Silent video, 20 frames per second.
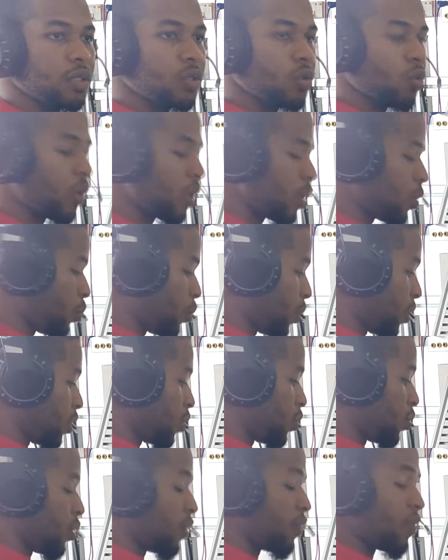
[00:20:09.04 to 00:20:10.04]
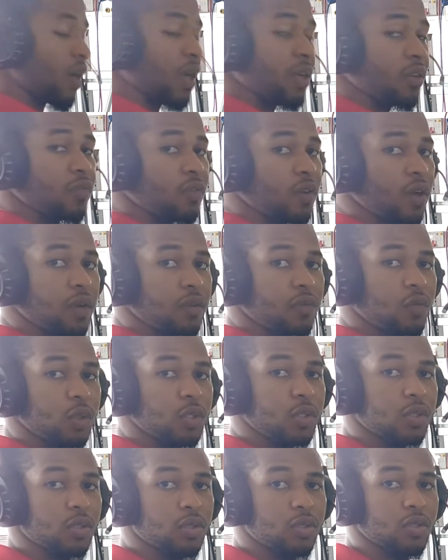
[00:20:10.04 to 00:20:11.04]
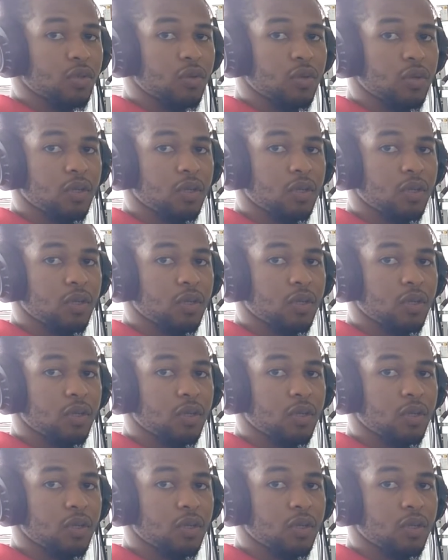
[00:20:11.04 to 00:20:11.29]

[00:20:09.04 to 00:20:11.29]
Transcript: the working principle of hand valve, which is also known